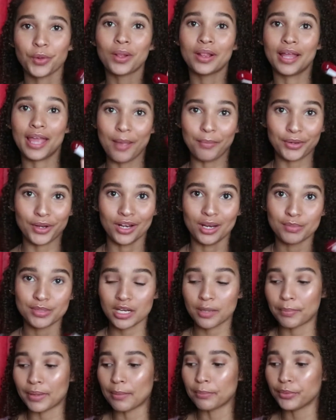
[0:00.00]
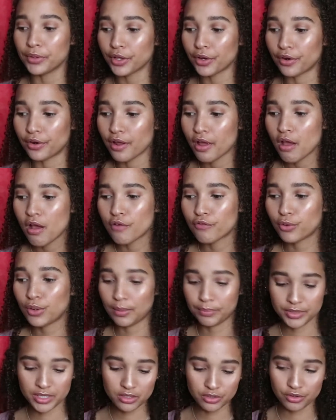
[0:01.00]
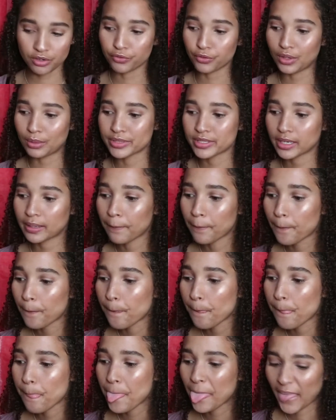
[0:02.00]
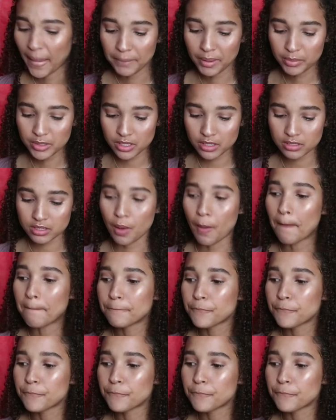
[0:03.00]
well, I am putting a lipstick, but I'm putting it on for lip tint, not for lipstick purposes. So,